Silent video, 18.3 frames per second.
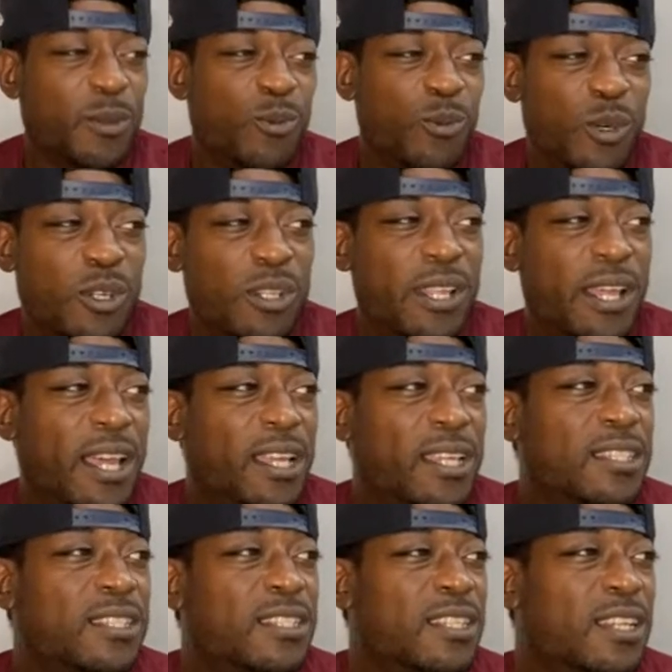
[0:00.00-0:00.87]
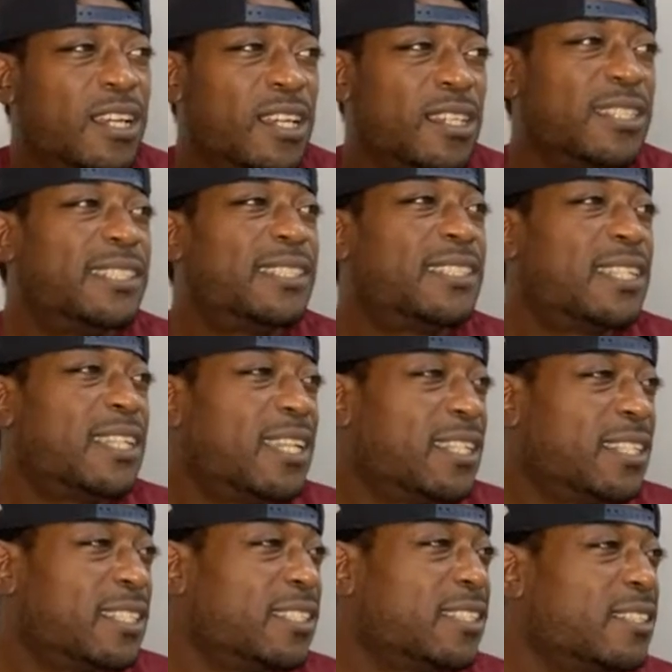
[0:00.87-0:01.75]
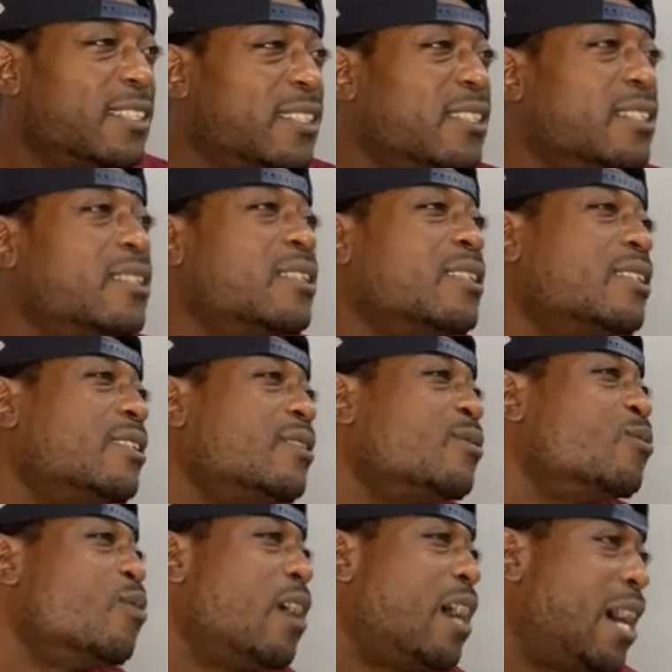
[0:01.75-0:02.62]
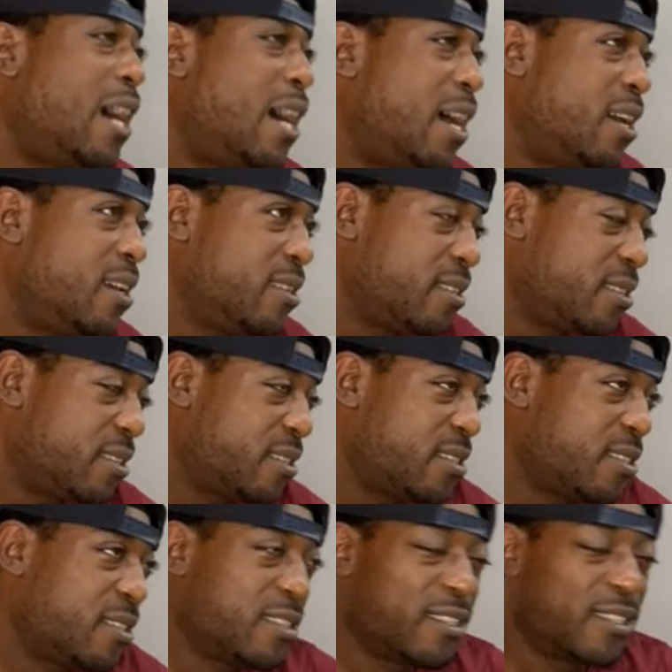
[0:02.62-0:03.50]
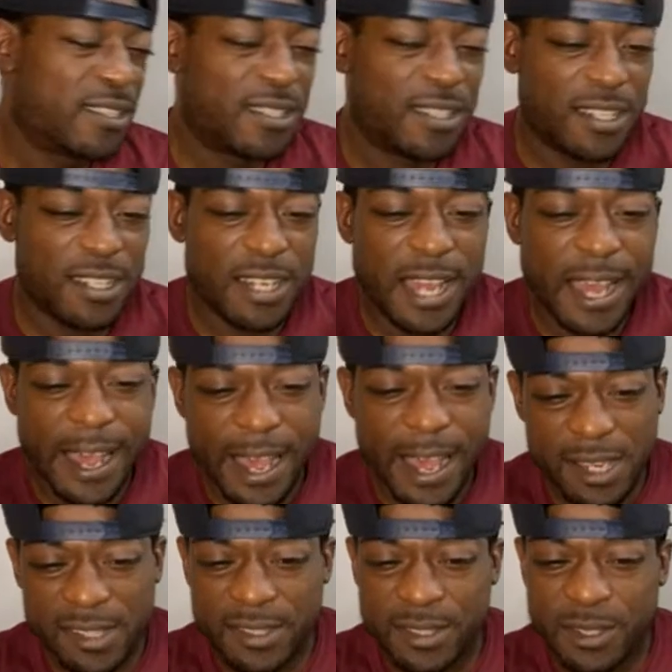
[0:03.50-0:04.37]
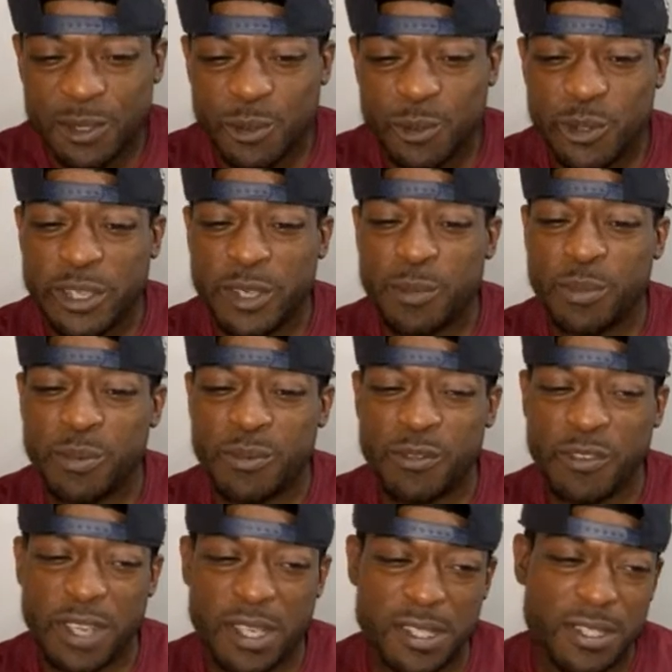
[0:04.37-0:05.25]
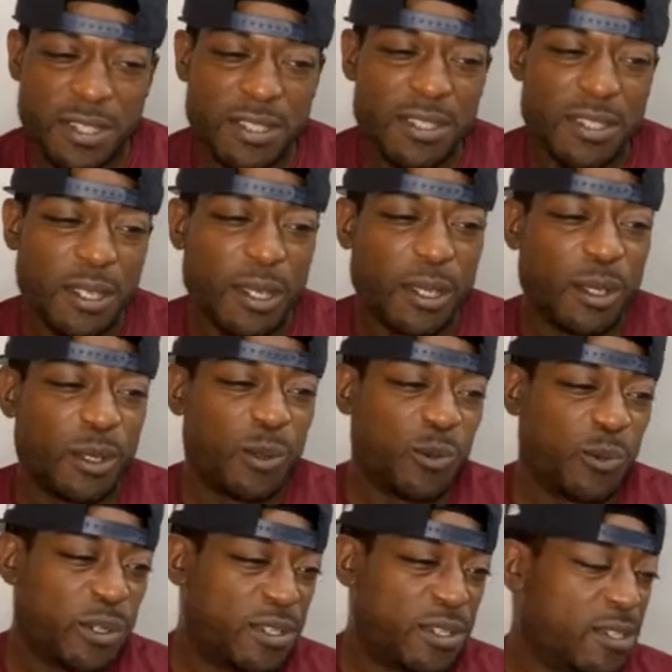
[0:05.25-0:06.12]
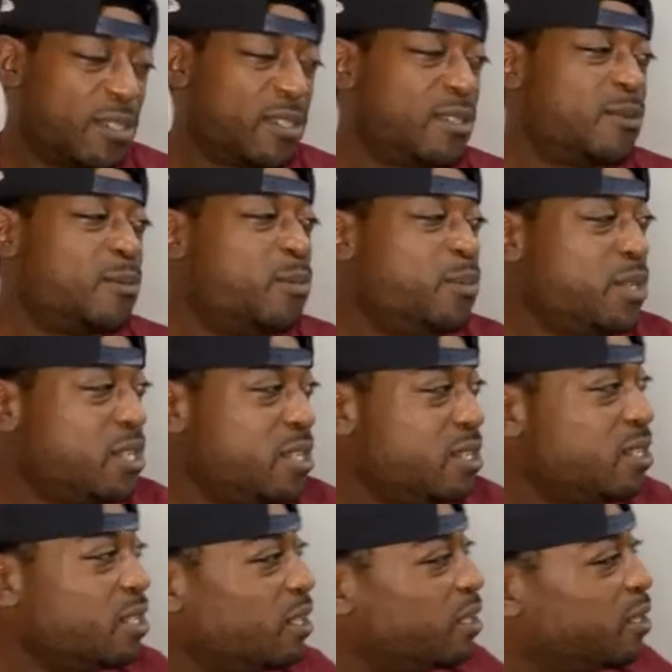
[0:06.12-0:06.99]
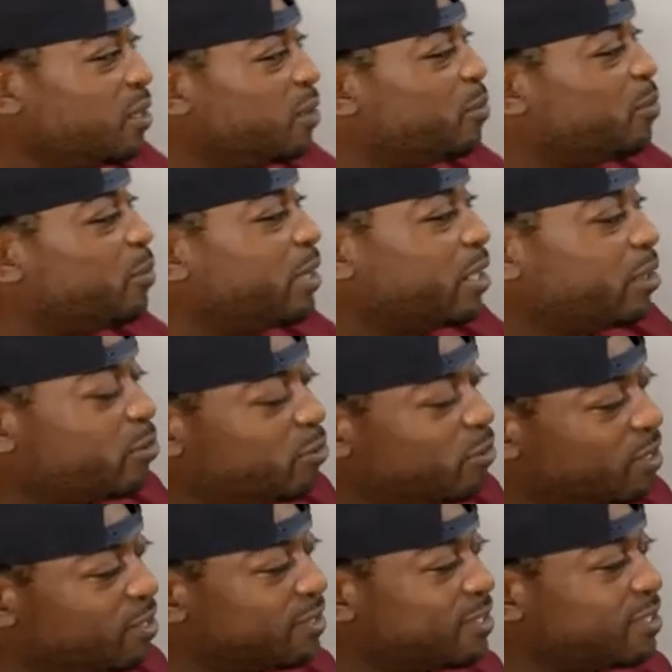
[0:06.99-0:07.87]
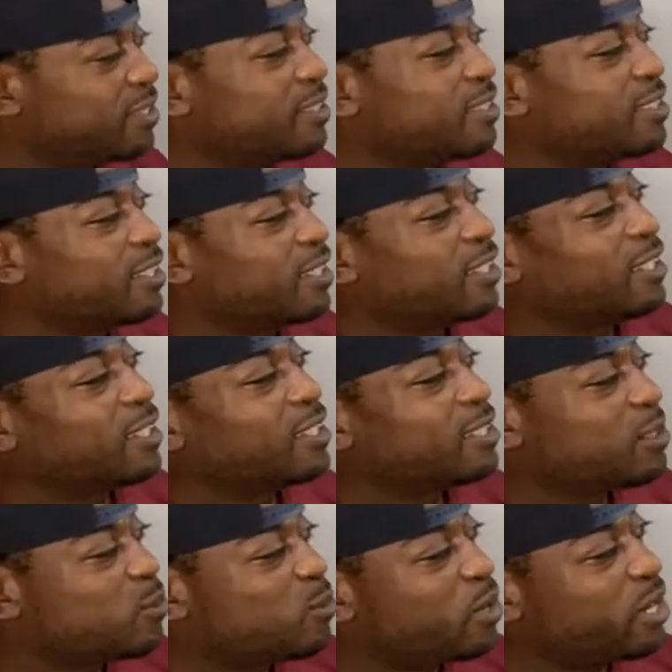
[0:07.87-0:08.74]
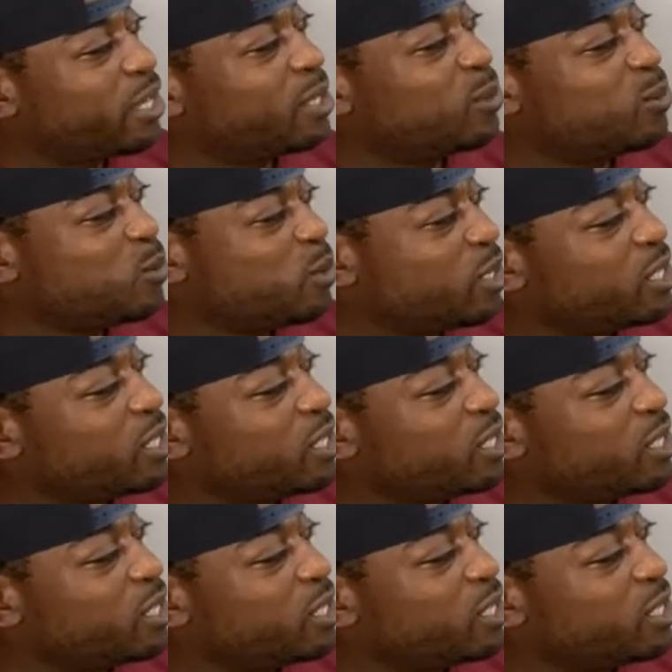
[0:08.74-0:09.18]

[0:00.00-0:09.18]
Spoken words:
And will that understanding rise to the highest degree of perfection, which is to be manifested in a way